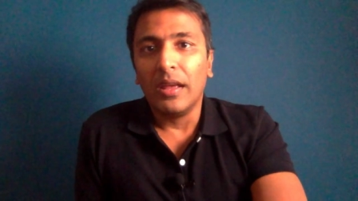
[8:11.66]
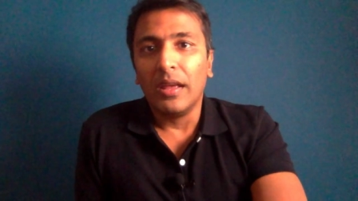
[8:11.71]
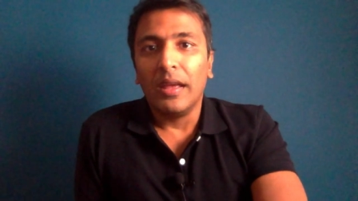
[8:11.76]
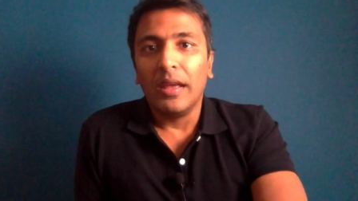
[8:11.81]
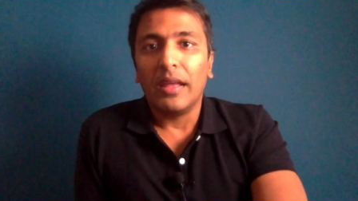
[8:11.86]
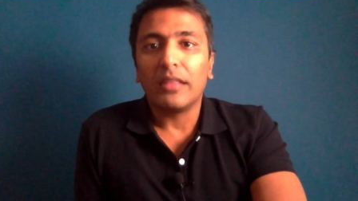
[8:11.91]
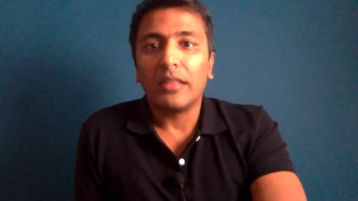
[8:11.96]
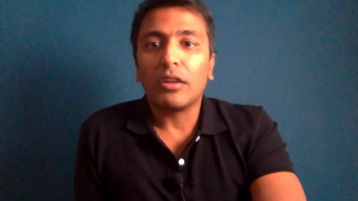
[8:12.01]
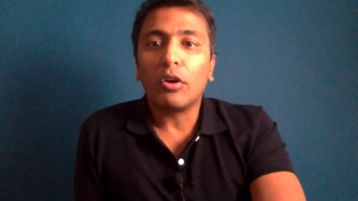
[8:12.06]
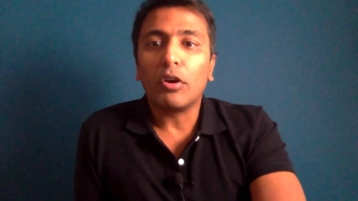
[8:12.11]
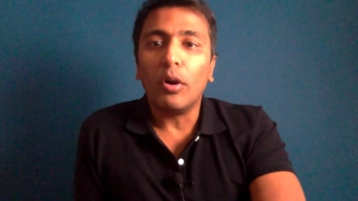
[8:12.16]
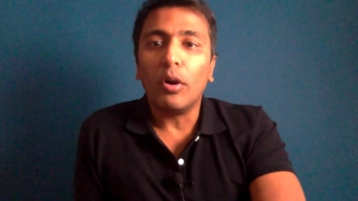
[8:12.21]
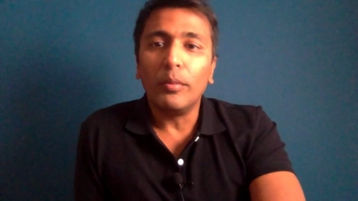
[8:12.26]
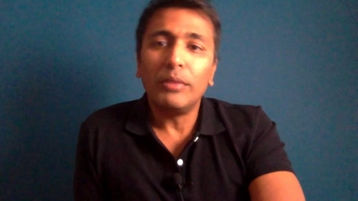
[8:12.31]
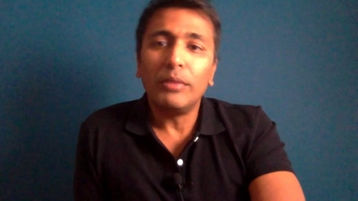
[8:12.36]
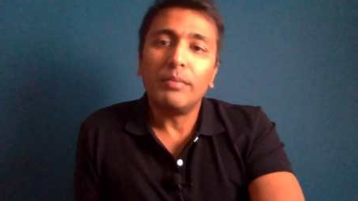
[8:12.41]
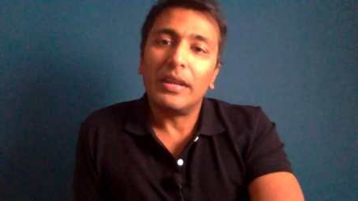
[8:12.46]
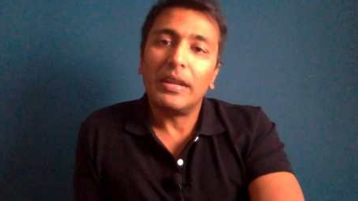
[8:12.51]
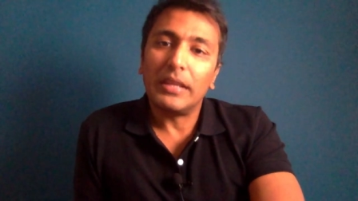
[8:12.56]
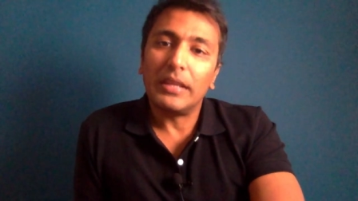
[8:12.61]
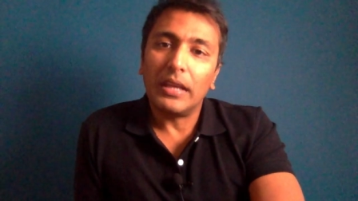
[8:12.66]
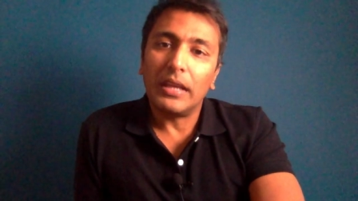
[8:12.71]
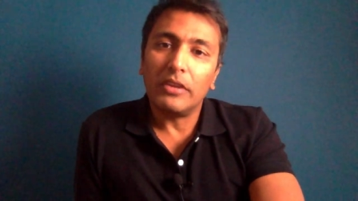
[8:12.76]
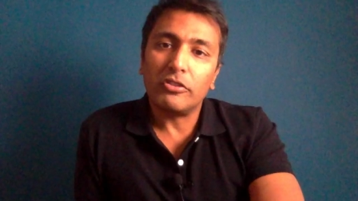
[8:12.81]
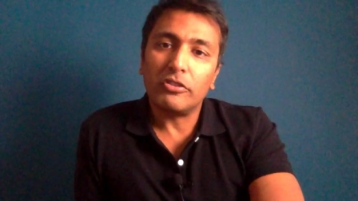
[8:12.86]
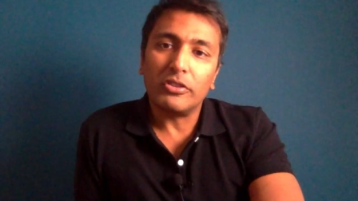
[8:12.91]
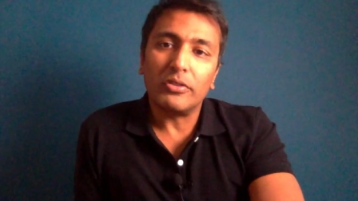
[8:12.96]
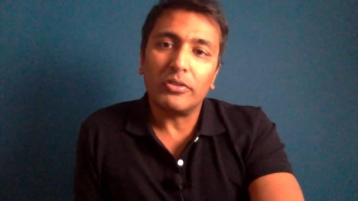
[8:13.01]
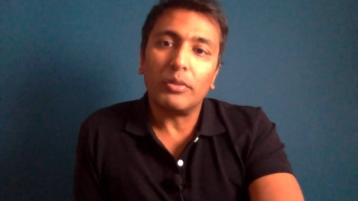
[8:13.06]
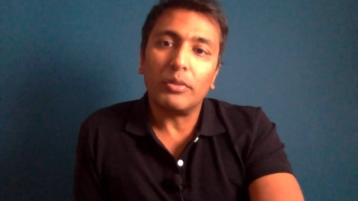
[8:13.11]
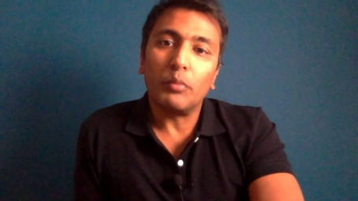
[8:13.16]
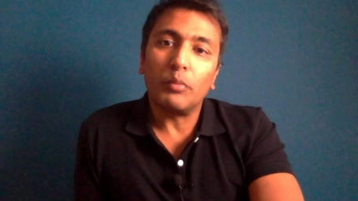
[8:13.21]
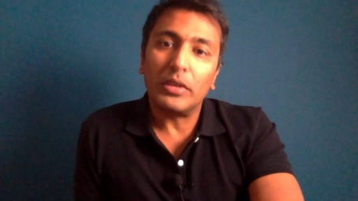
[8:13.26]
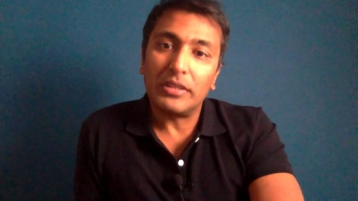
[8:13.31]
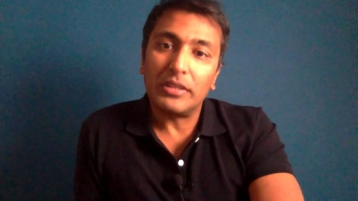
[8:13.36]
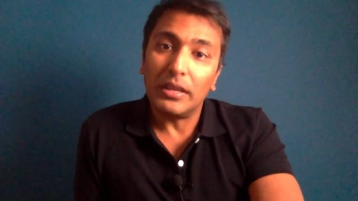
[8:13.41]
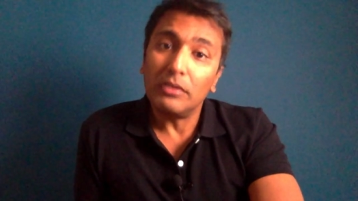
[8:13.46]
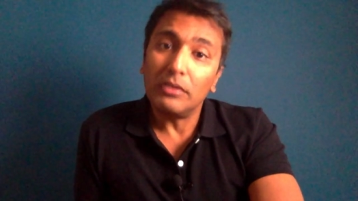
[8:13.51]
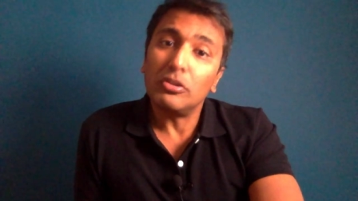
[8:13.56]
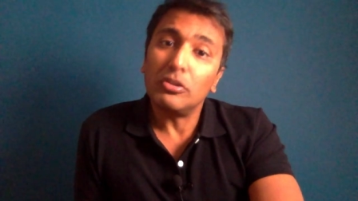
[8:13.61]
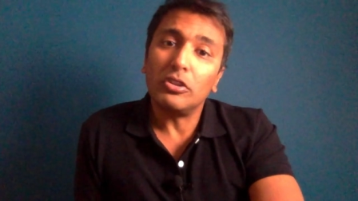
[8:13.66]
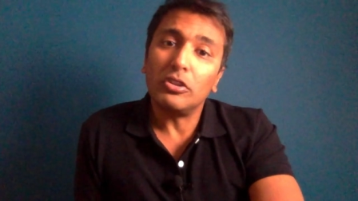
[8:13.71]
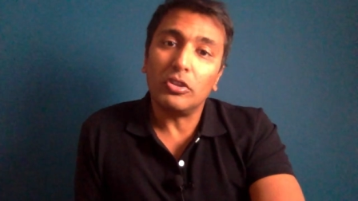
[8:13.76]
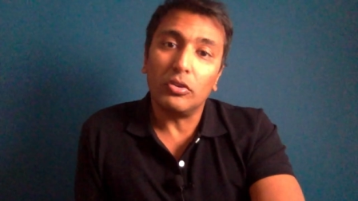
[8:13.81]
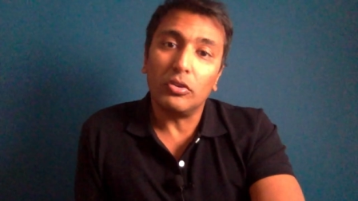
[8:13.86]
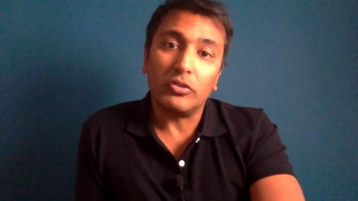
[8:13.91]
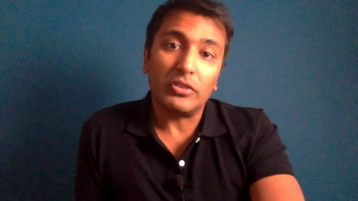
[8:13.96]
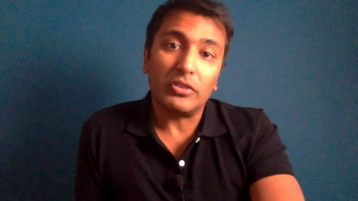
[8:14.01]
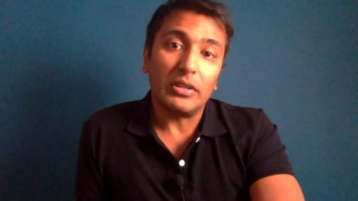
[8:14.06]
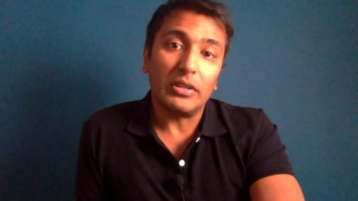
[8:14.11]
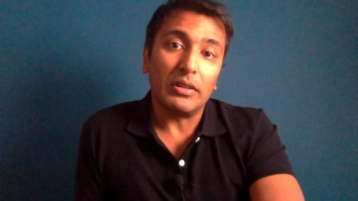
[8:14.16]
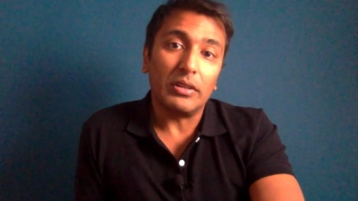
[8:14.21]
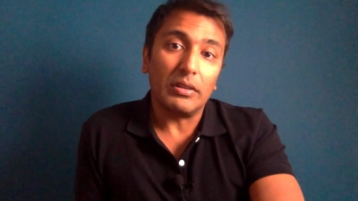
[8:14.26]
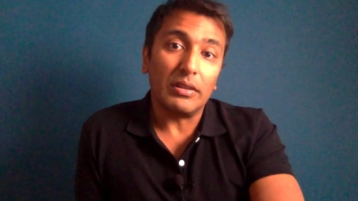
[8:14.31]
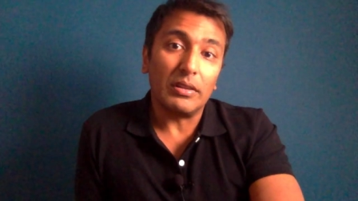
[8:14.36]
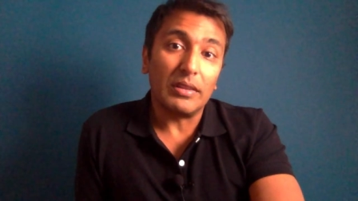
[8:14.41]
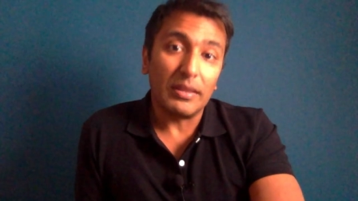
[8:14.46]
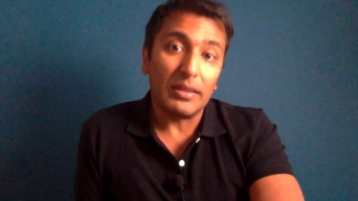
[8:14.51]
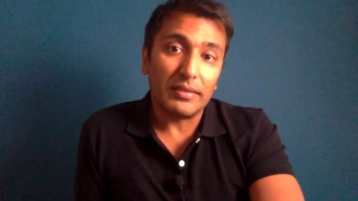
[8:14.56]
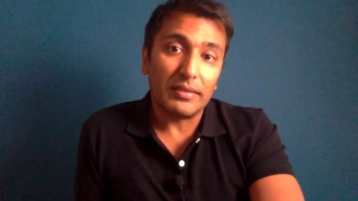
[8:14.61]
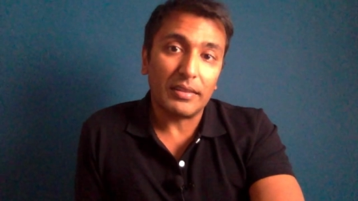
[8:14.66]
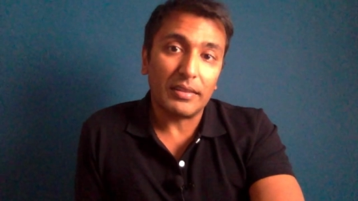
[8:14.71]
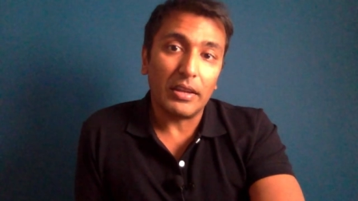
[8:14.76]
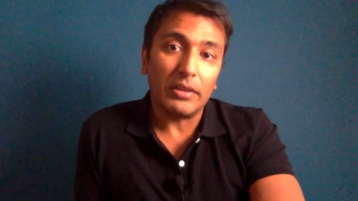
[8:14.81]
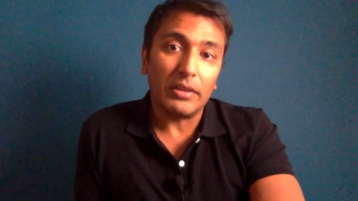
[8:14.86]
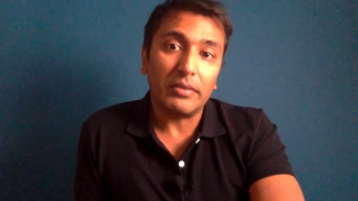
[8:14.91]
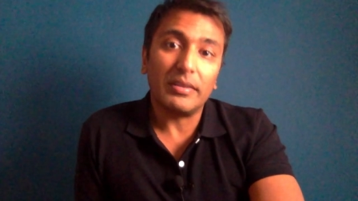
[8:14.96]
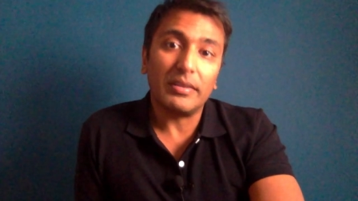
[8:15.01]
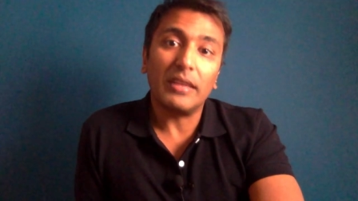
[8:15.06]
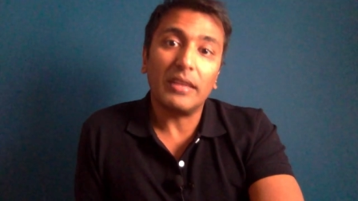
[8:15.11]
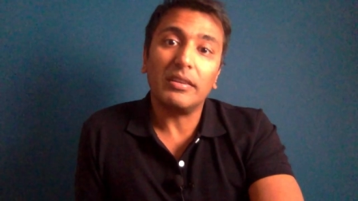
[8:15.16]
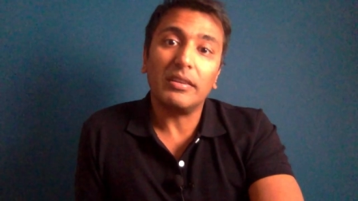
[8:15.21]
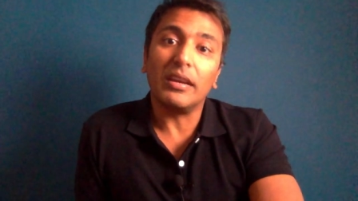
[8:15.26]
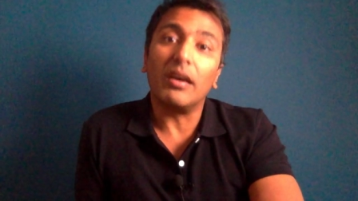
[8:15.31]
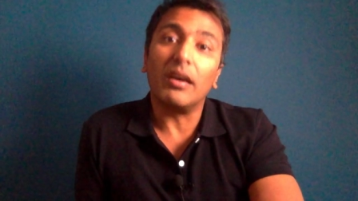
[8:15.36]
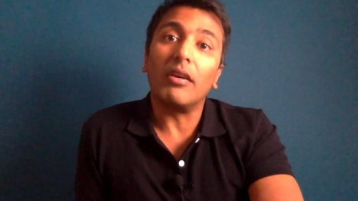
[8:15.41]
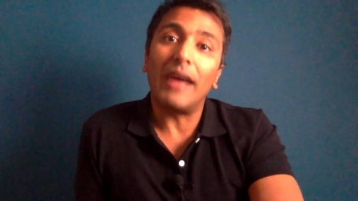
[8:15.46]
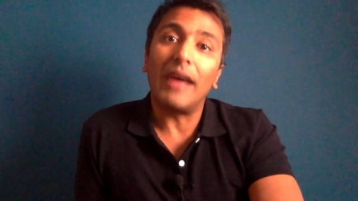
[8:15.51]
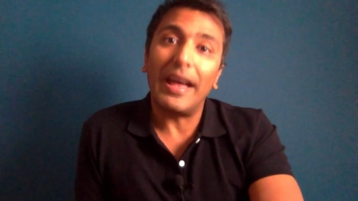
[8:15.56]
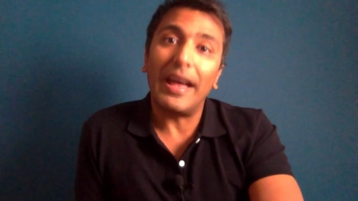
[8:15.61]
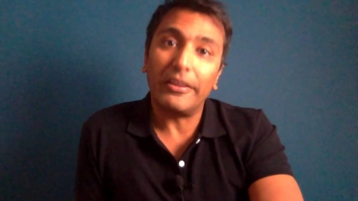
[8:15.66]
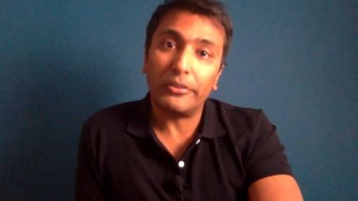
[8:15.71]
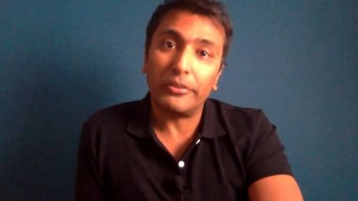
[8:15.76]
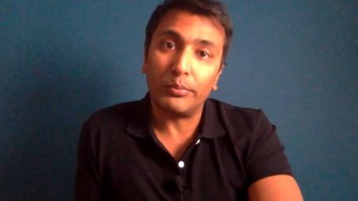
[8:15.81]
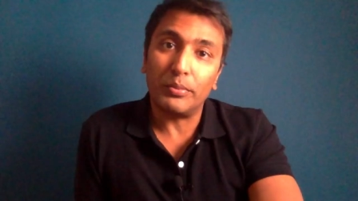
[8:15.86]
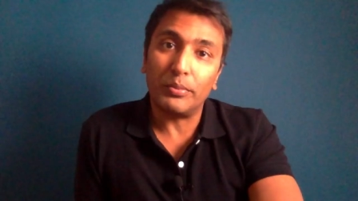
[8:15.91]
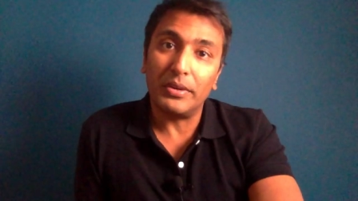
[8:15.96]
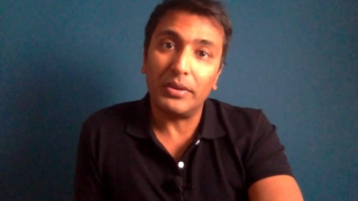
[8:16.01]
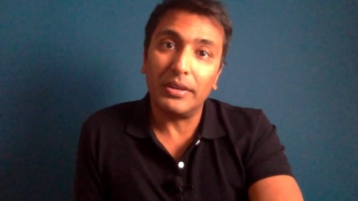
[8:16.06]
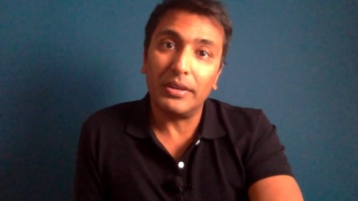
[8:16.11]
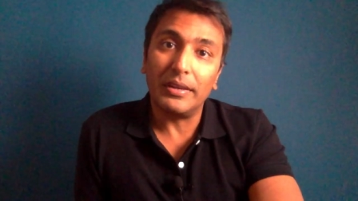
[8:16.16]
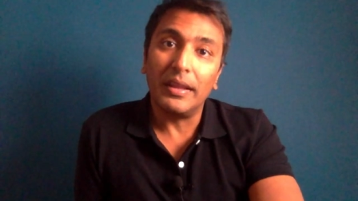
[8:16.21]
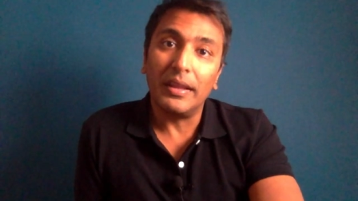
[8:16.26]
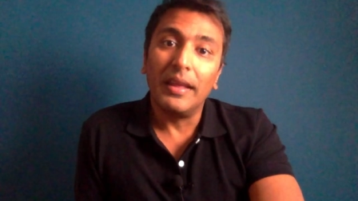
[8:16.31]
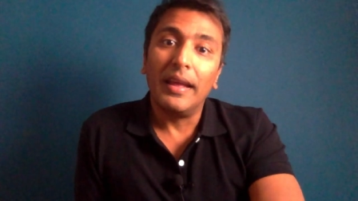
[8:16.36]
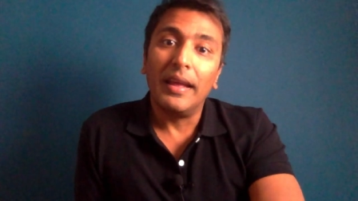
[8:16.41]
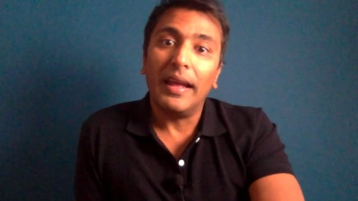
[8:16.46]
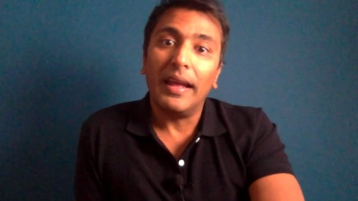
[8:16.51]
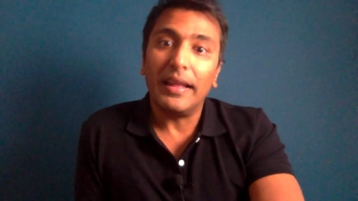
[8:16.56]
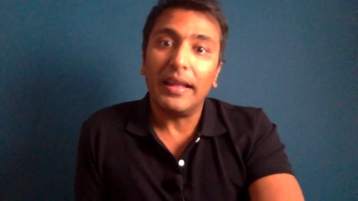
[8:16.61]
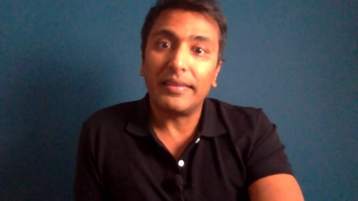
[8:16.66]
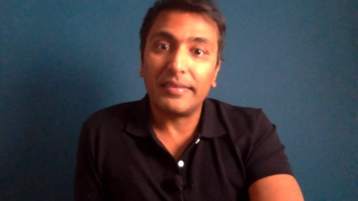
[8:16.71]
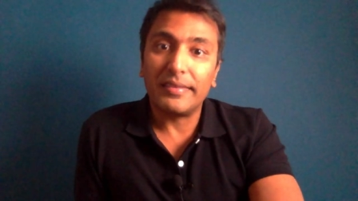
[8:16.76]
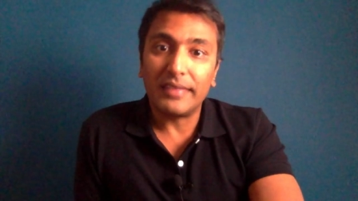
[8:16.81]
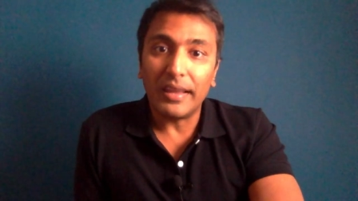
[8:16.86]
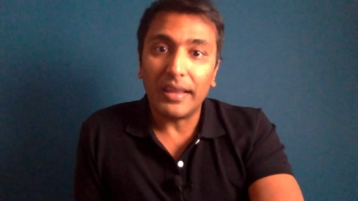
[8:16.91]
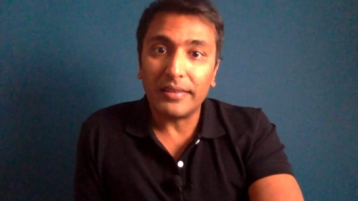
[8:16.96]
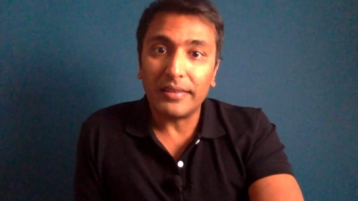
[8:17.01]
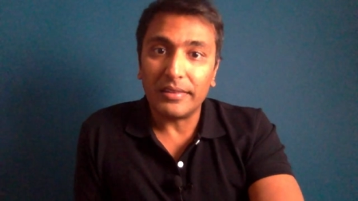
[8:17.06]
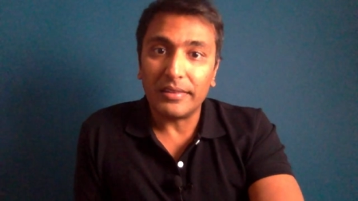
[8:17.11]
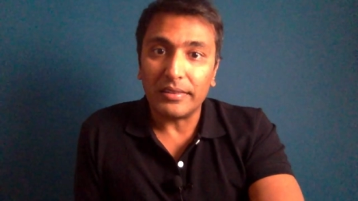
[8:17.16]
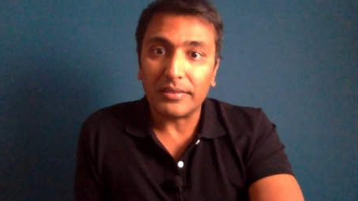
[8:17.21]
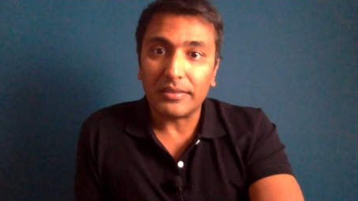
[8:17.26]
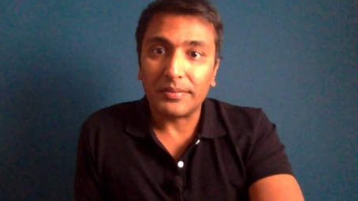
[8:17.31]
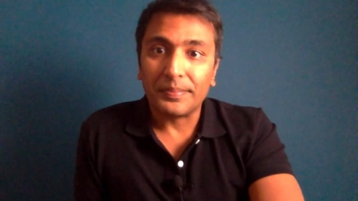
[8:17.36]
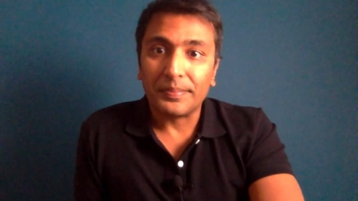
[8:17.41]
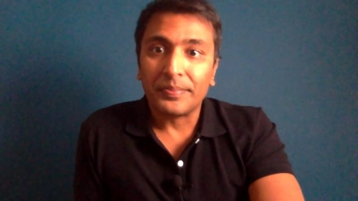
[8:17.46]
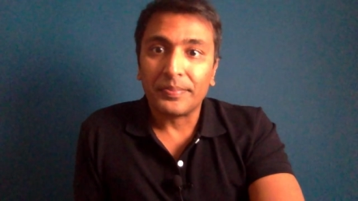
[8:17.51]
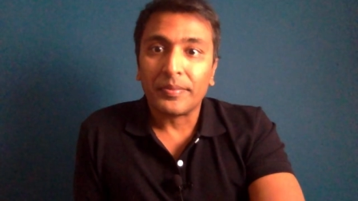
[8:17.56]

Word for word: And the common medications that we tend to use in this kind of setting are aspirin and statins.